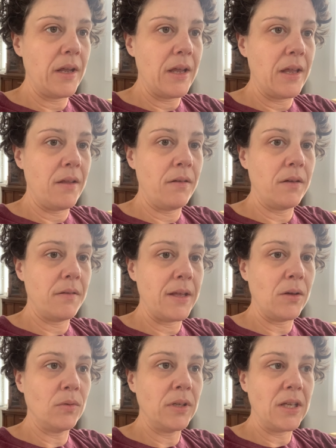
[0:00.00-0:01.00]
And
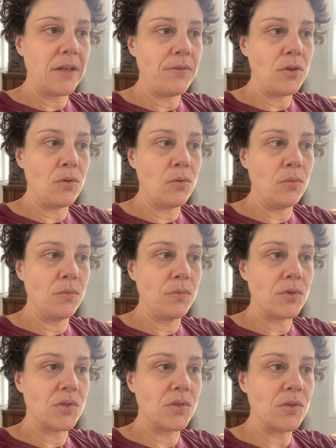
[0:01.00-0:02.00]
they only give you
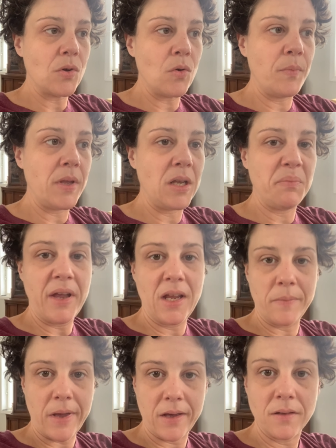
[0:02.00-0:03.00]
so many
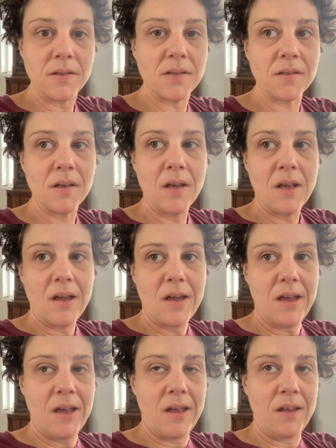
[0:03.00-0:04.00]
pain meds,
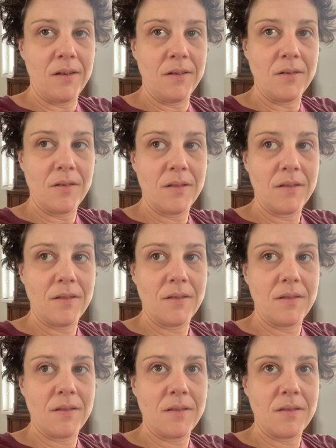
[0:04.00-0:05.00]
and
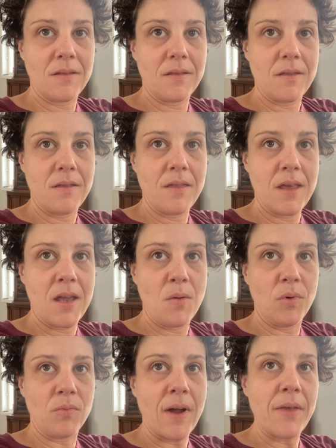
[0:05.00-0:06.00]
they
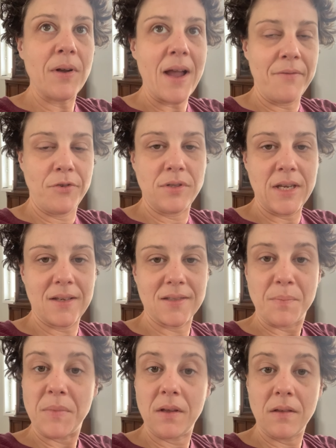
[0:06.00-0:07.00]
would rather have you take
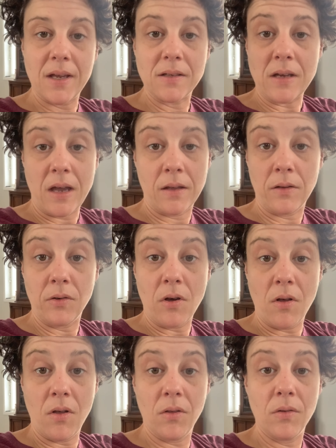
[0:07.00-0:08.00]
something like
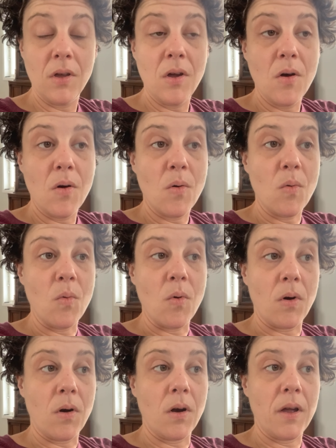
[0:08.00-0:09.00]
Tylenol
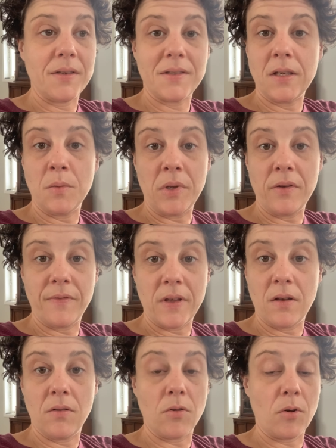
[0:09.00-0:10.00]
or
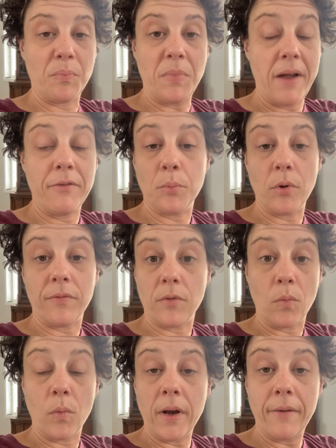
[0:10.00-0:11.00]
acetaminophen or ibuprofen
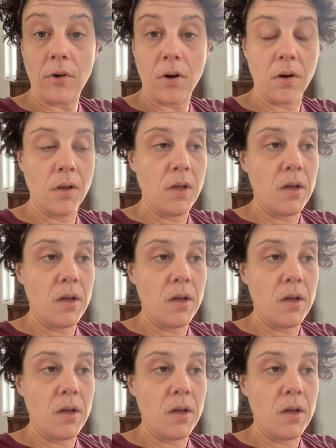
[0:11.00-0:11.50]
or whatever,